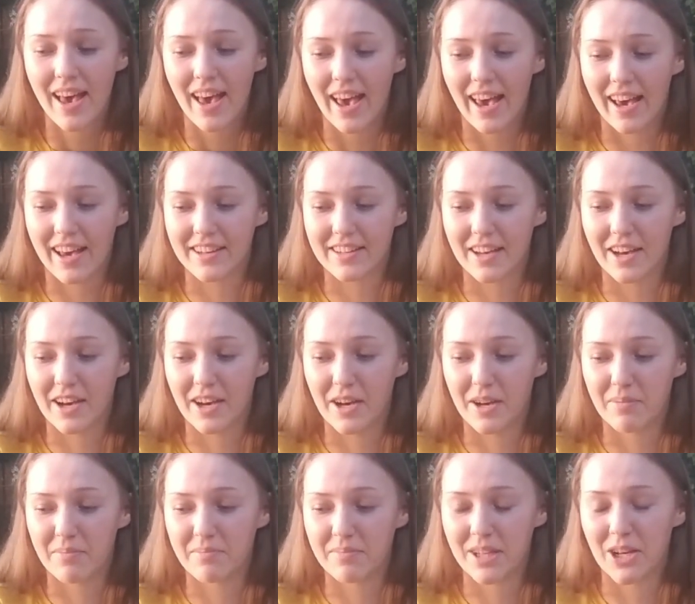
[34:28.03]
And,
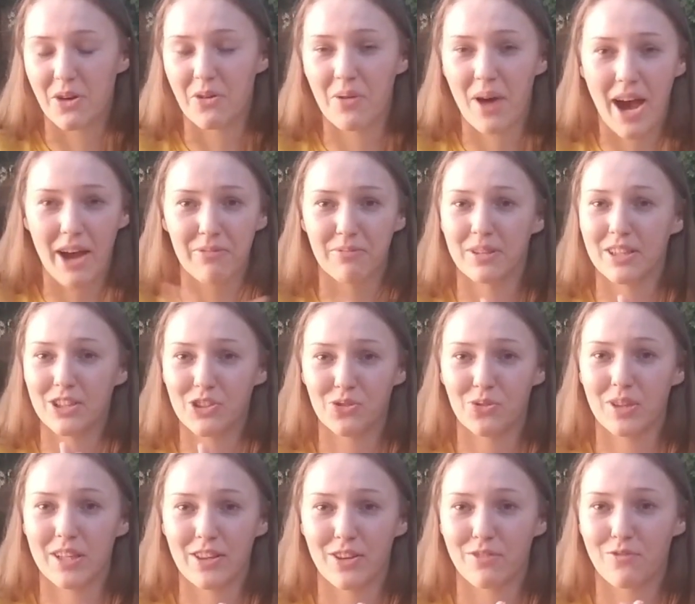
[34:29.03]
I really,
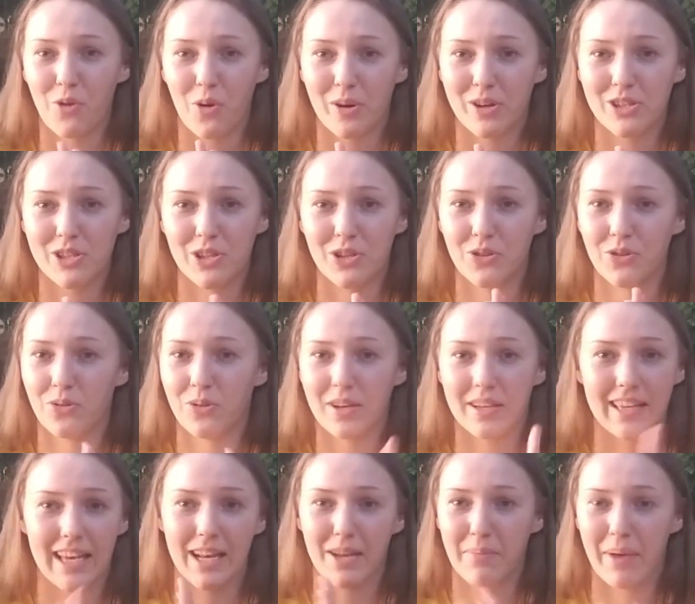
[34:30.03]
truly look forward to
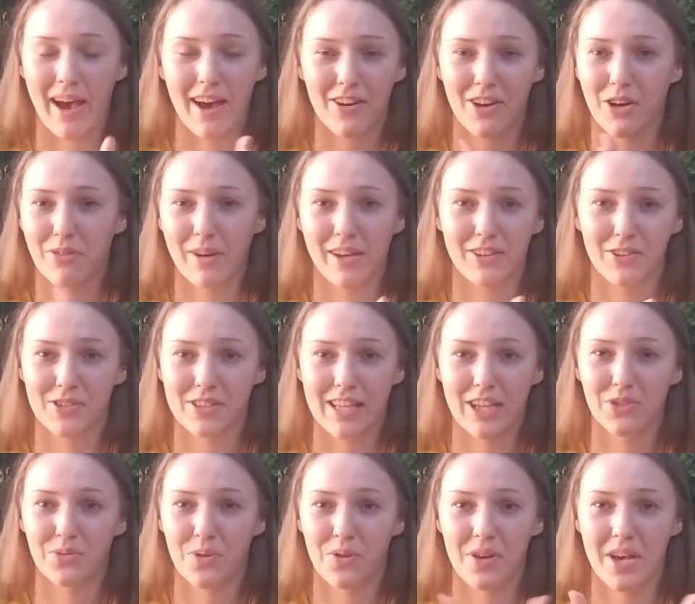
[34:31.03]
getting back on a regular
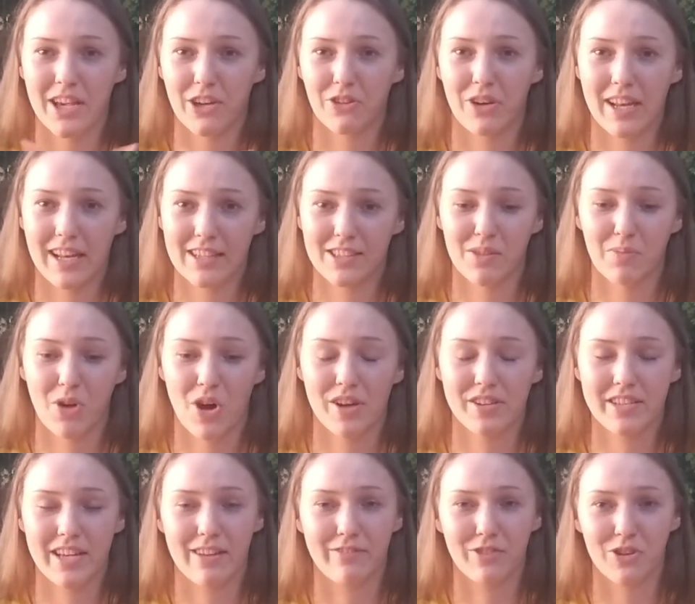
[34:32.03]
schedule and creating some
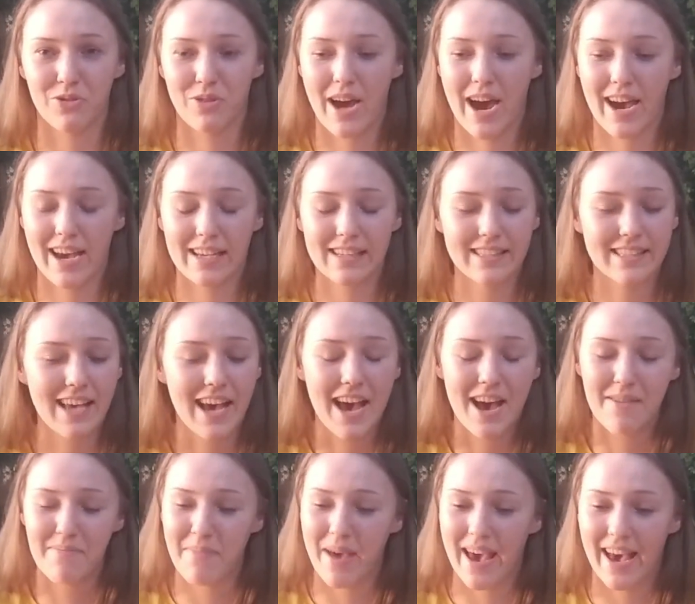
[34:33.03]
content for you guys.
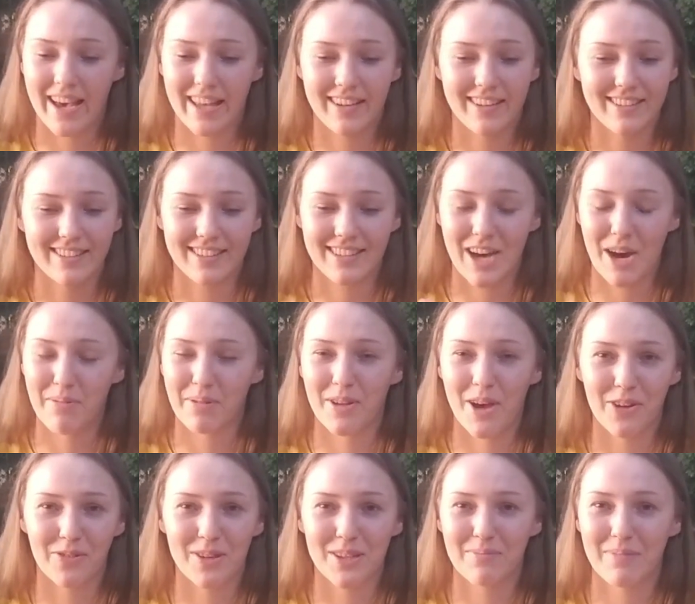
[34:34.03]
Man, come
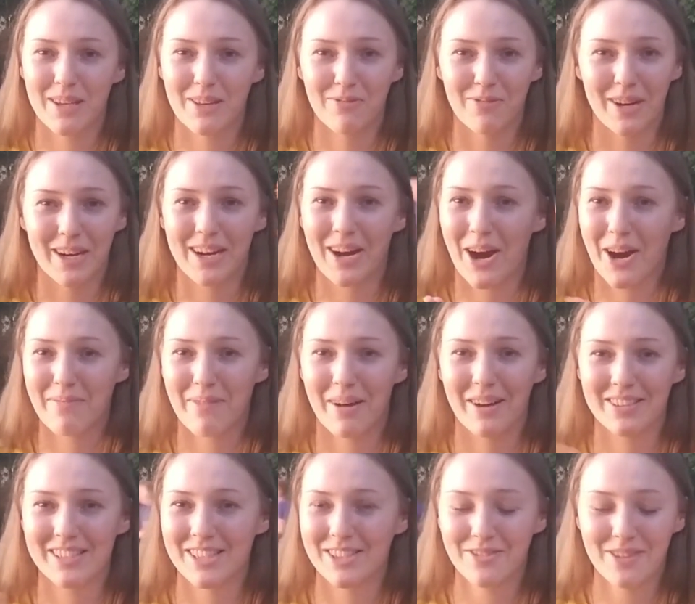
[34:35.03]
along with me. We are
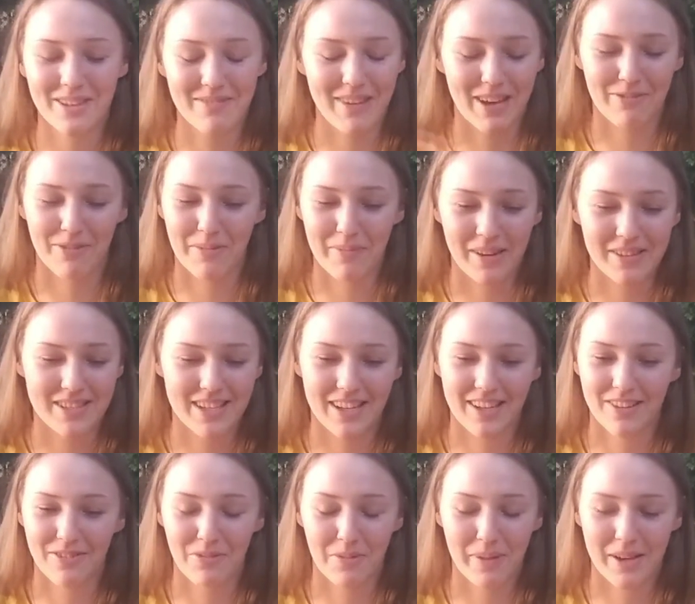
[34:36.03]
about to do it, man. We're about
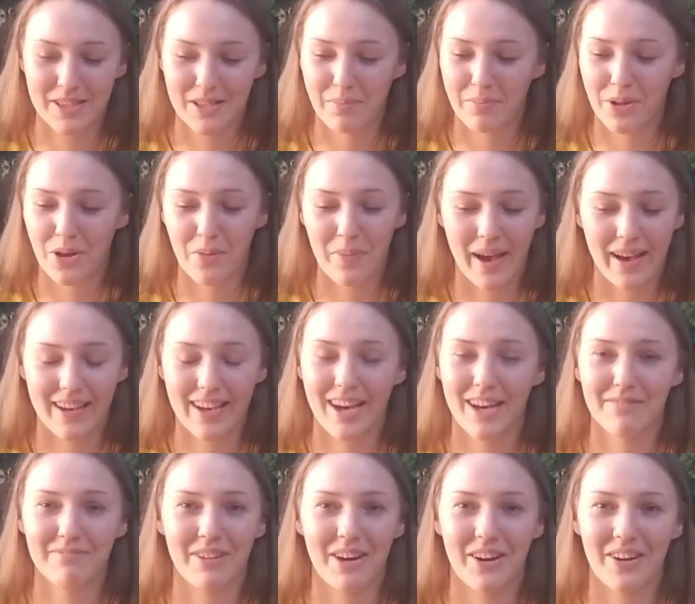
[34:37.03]
to blow back
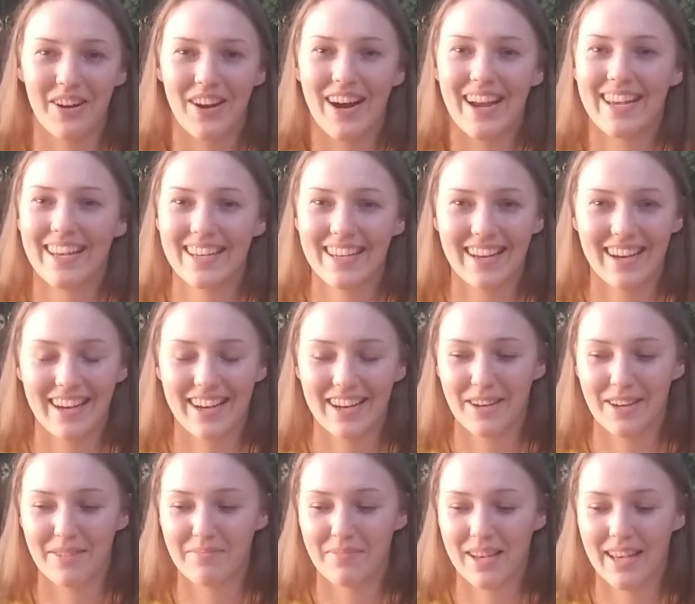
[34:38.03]
up, all right,
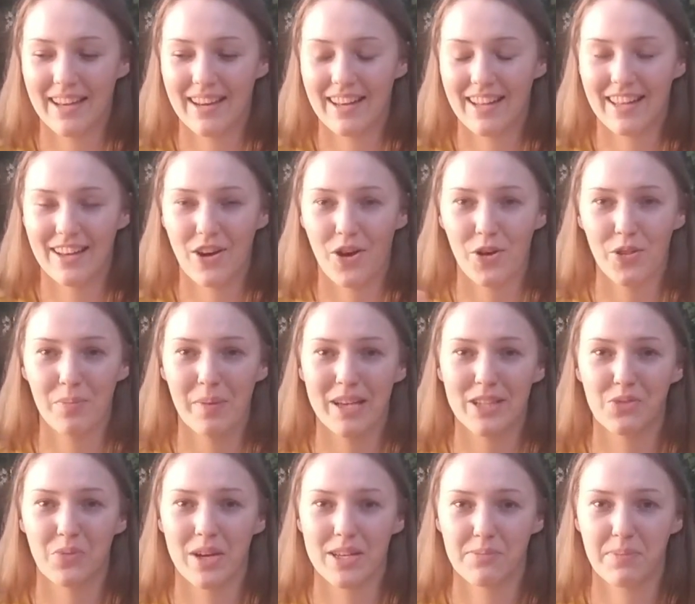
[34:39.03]
in all the
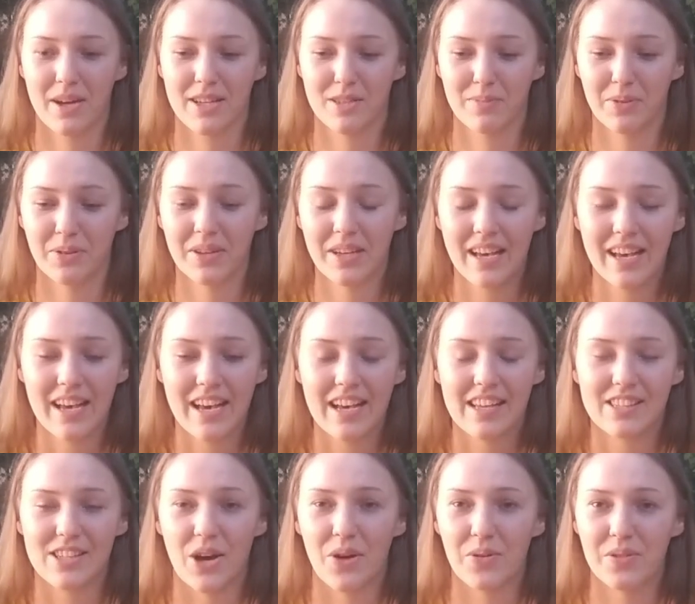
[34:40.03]
best ways possible.
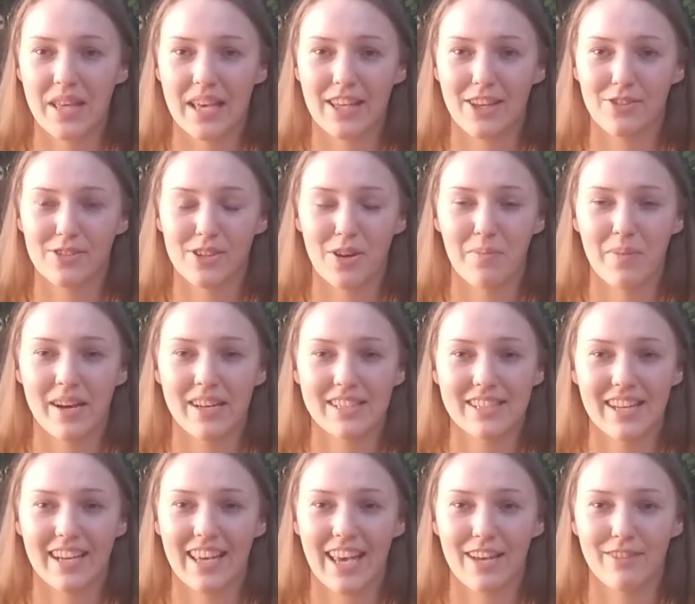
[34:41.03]
So thank you so much
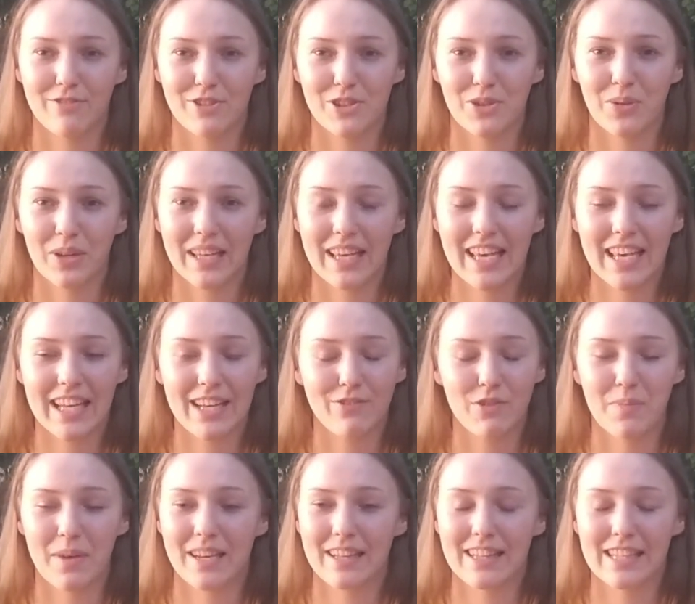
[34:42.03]
again for tuning in. If
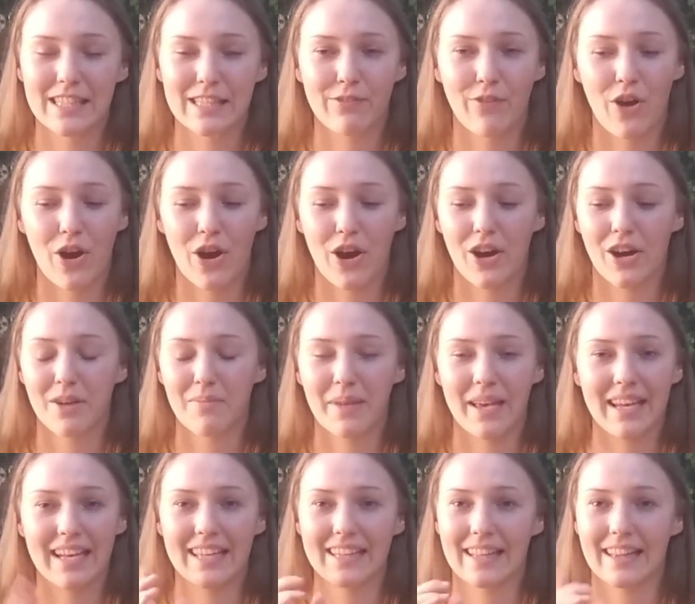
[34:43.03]
you made it this far,
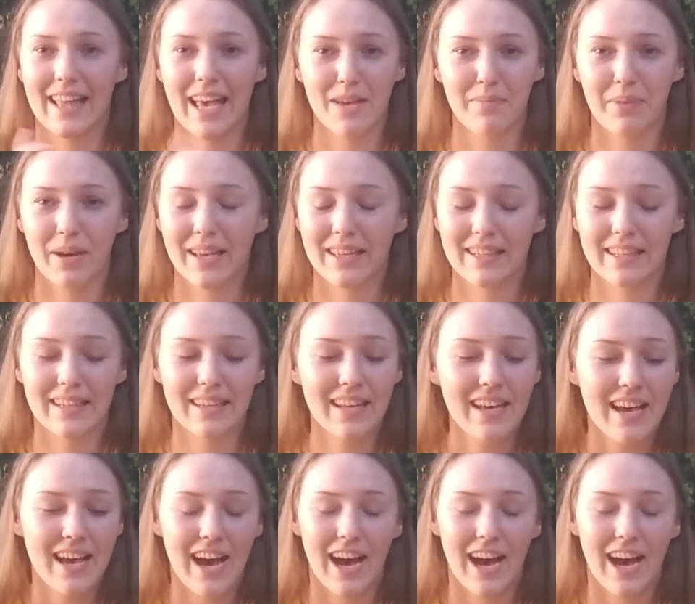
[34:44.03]
man, hit the like button.